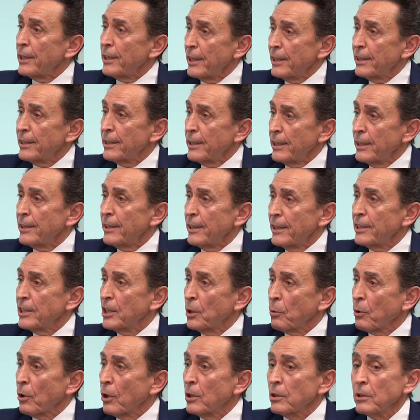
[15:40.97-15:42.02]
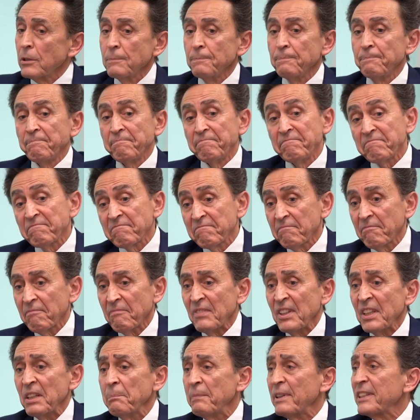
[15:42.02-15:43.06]
in the world,
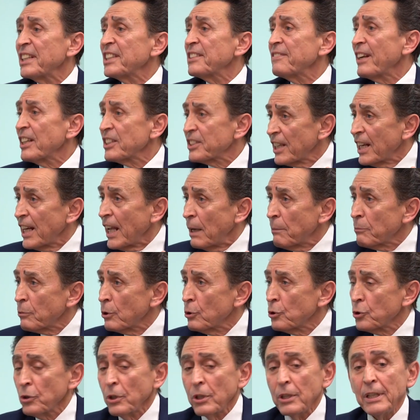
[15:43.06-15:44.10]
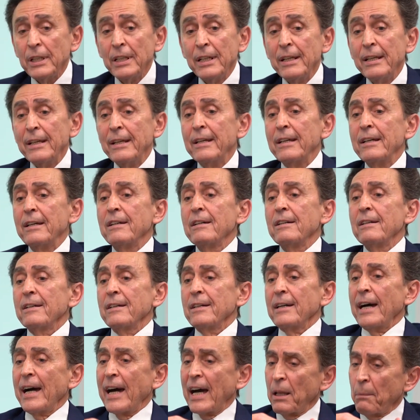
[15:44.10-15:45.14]
but as far as I'm concerned,
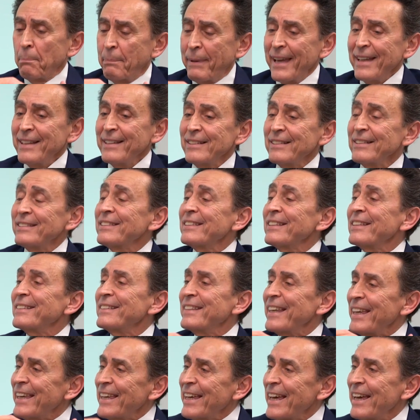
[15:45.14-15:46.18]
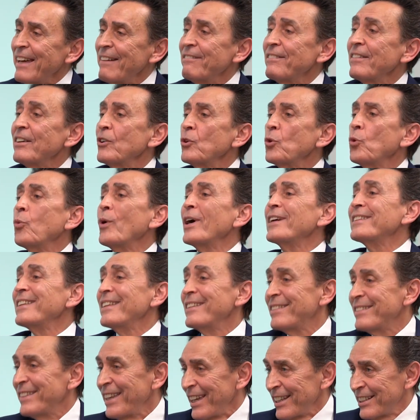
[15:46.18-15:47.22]
Albanians, they have what
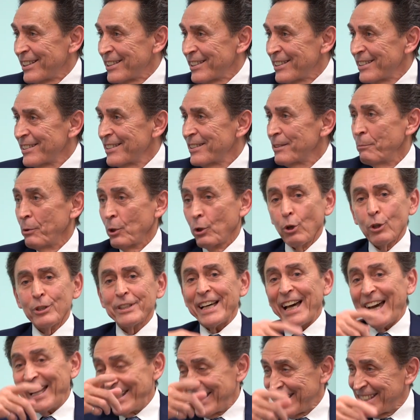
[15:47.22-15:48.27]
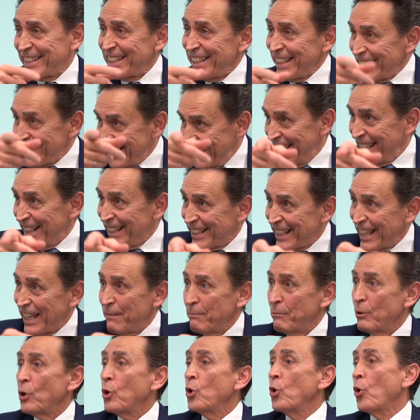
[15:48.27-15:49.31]
it takes, because I see it in
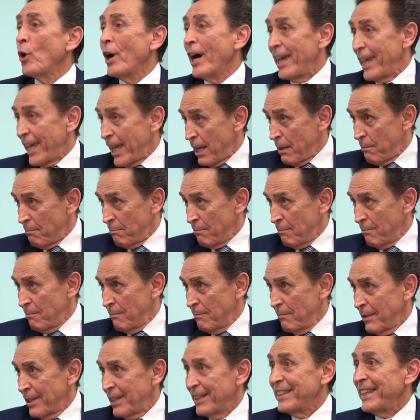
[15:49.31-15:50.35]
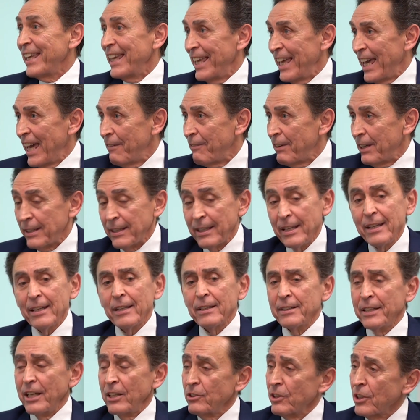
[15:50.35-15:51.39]
them who I am. They have it.
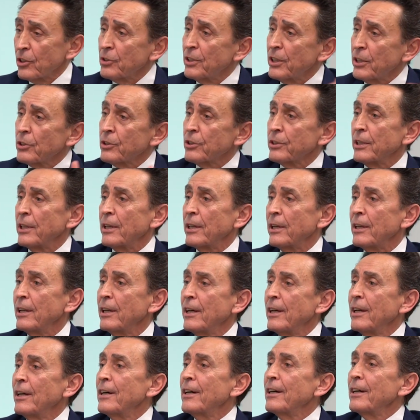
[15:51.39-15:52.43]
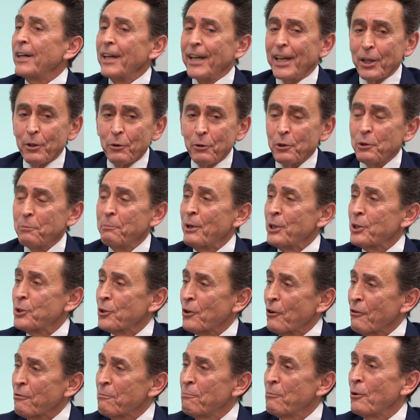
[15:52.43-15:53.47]
They just need a good
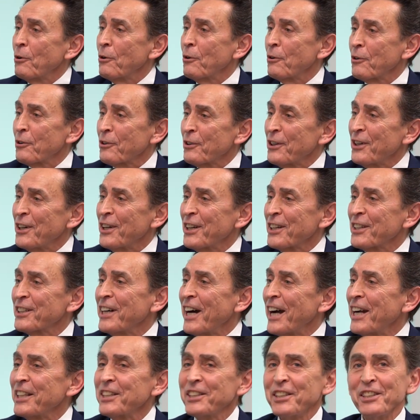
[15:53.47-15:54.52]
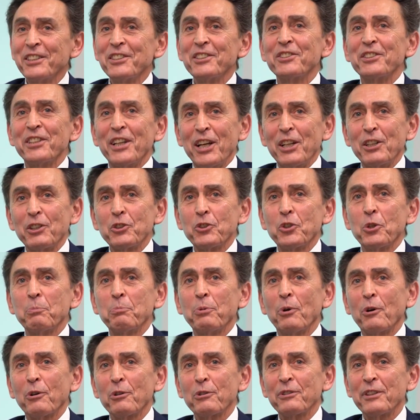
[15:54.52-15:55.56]
measure of more guidance and
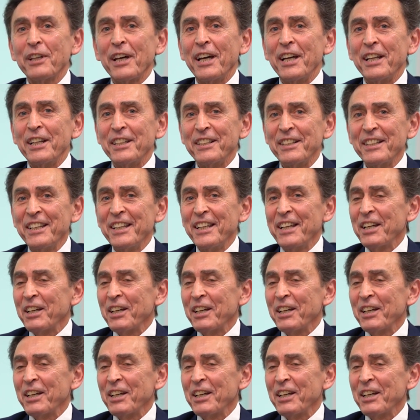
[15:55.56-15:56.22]
support and